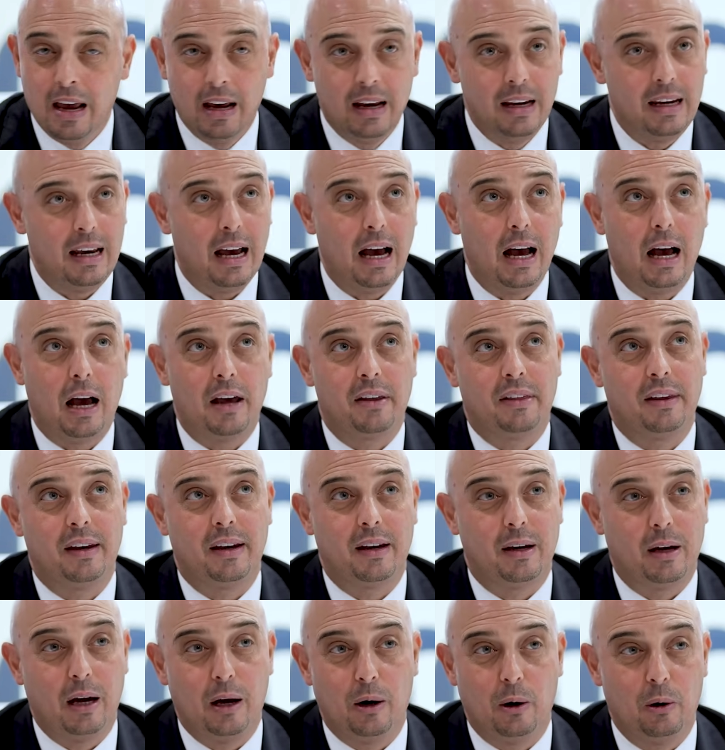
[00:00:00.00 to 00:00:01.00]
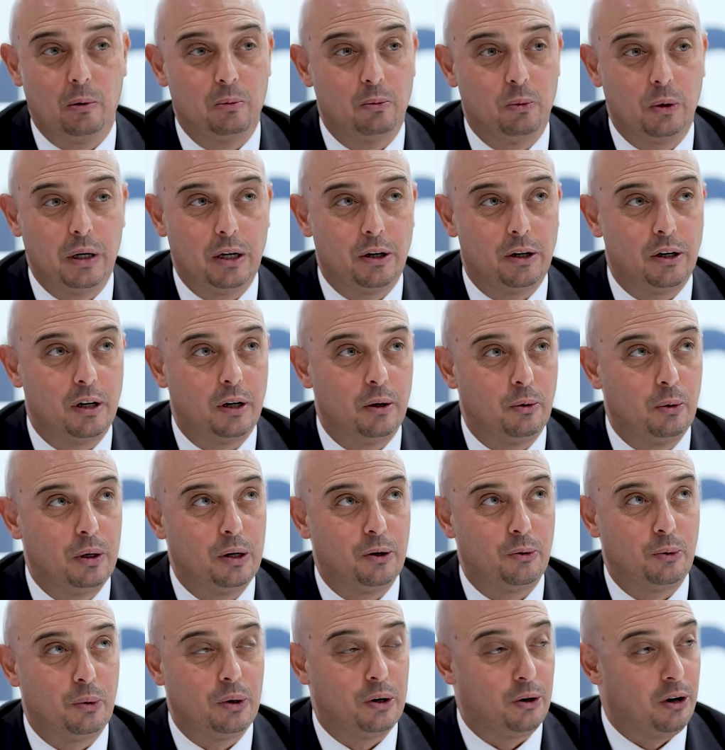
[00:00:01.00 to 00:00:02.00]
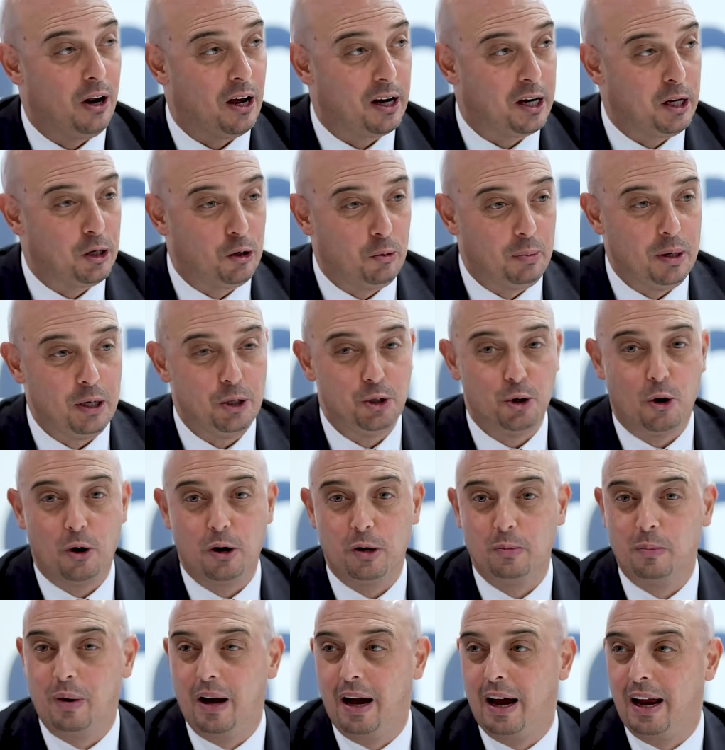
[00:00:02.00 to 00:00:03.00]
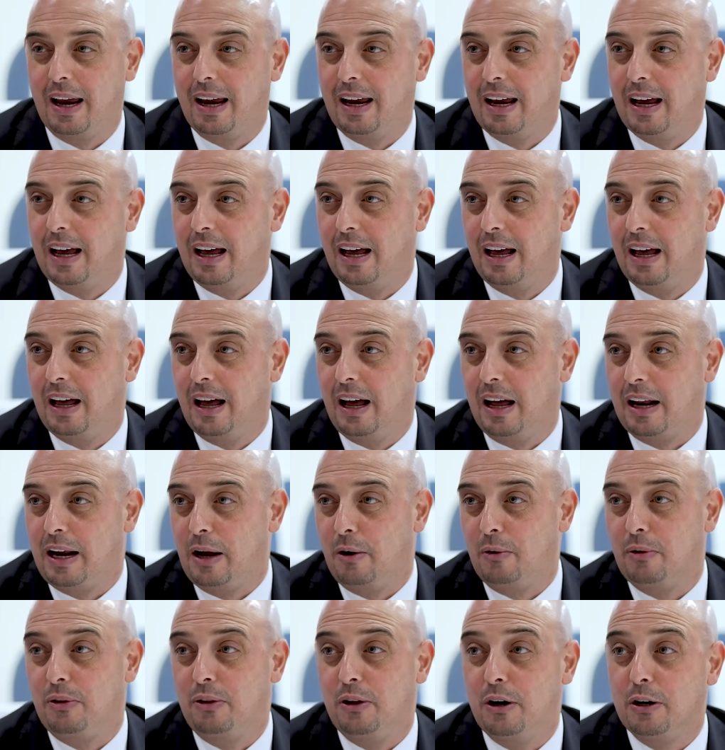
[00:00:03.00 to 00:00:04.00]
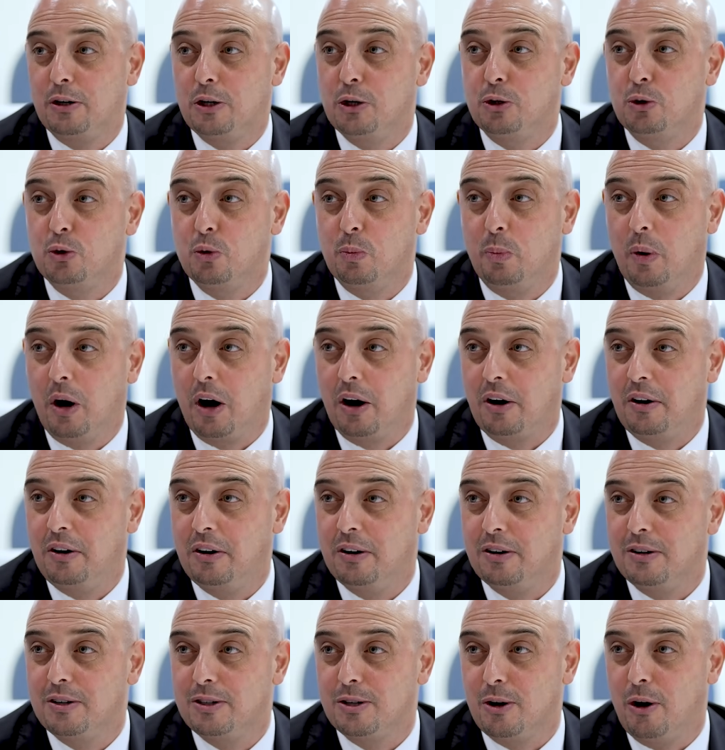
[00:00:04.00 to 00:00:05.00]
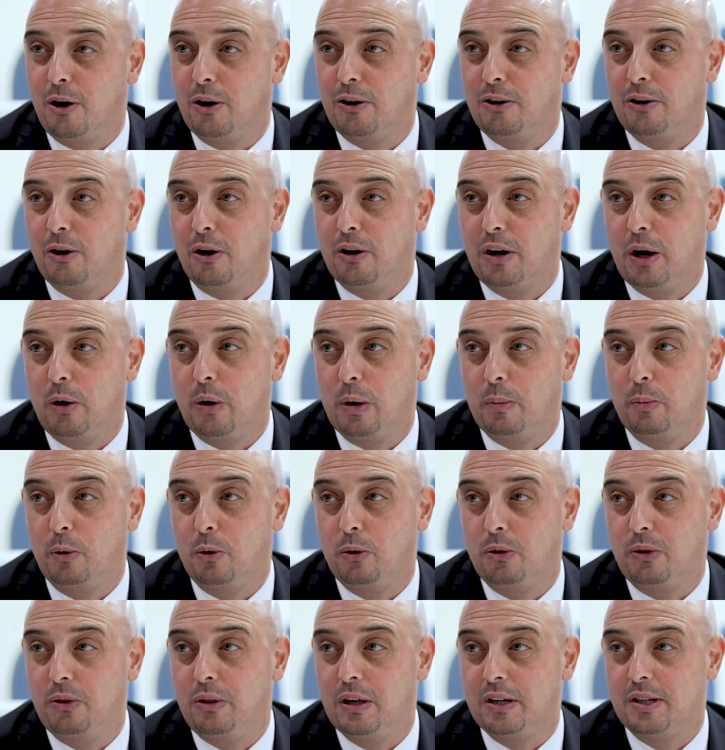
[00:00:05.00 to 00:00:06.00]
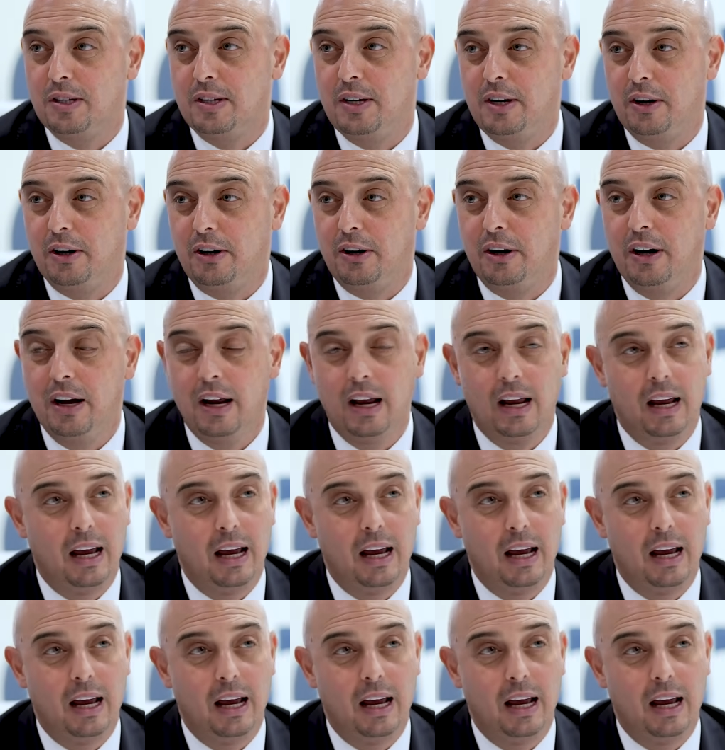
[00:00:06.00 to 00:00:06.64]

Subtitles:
Yeah, I think we're lucky to be joined by around 32 partners on our booth this year.